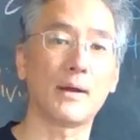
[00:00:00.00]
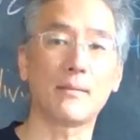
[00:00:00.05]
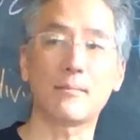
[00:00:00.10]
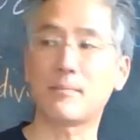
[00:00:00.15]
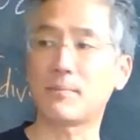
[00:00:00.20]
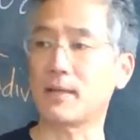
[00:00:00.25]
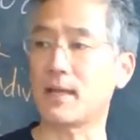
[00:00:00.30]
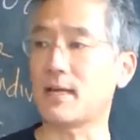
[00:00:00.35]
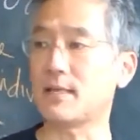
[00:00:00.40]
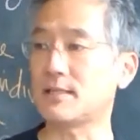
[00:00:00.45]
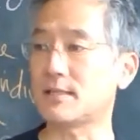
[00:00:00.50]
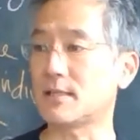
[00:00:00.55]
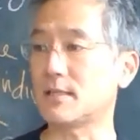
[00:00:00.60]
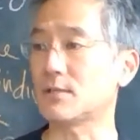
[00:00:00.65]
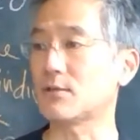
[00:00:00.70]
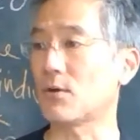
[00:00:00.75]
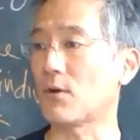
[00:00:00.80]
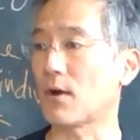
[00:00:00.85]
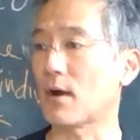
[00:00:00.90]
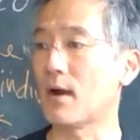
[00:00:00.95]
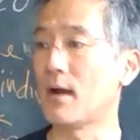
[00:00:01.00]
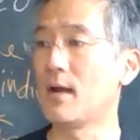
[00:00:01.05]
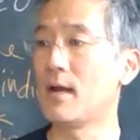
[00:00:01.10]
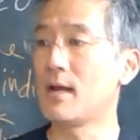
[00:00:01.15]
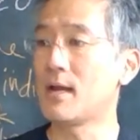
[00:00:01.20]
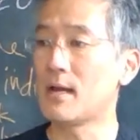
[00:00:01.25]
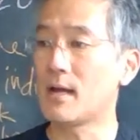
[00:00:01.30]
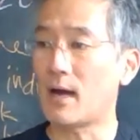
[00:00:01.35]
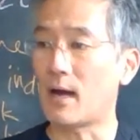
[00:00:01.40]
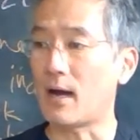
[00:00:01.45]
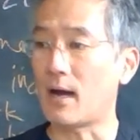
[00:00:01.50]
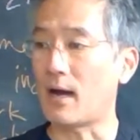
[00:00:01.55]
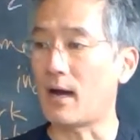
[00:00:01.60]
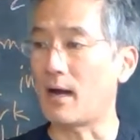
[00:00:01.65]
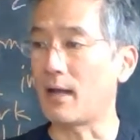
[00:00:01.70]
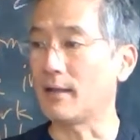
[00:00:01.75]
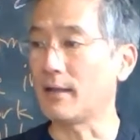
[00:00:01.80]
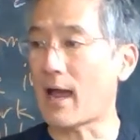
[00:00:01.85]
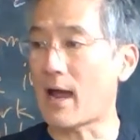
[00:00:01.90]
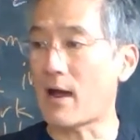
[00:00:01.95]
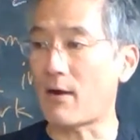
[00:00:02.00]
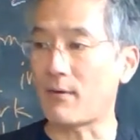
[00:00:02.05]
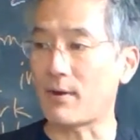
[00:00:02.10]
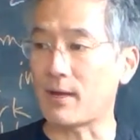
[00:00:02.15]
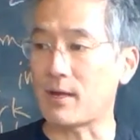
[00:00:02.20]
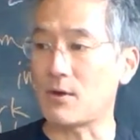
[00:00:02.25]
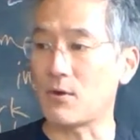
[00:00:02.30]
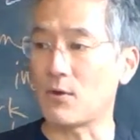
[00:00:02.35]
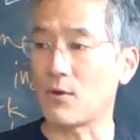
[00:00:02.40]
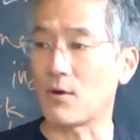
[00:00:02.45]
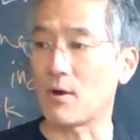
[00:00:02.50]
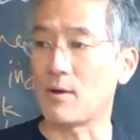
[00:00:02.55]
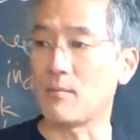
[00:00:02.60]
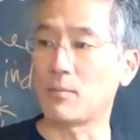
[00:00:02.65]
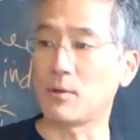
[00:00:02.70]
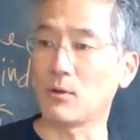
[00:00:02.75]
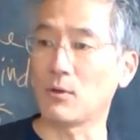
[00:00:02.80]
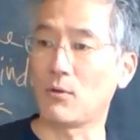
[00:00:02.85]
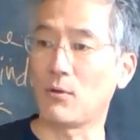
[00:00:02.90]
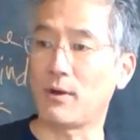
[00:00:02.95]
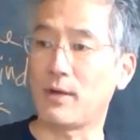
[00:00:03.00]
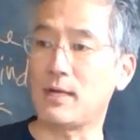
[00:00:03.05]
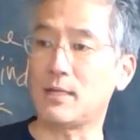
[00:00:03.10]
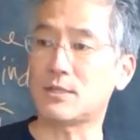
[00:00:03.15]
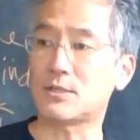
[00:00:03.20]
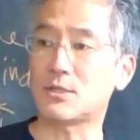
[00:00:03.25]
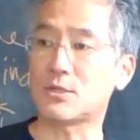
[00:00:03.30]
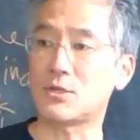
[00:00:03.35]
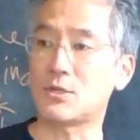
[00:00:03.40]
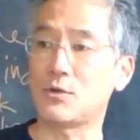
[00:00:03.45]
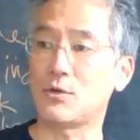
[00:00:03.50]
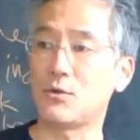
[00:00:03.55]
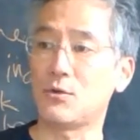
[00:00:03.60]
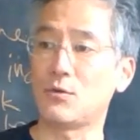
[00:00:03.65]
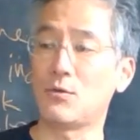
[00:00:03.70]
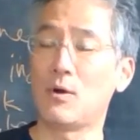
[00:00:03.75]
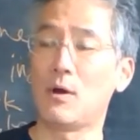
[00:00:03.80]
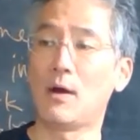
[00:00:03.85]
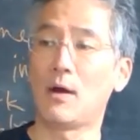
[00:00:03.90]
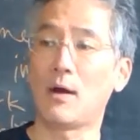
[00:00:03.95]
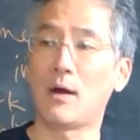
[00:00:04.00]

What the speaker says: places, or allowing your employees to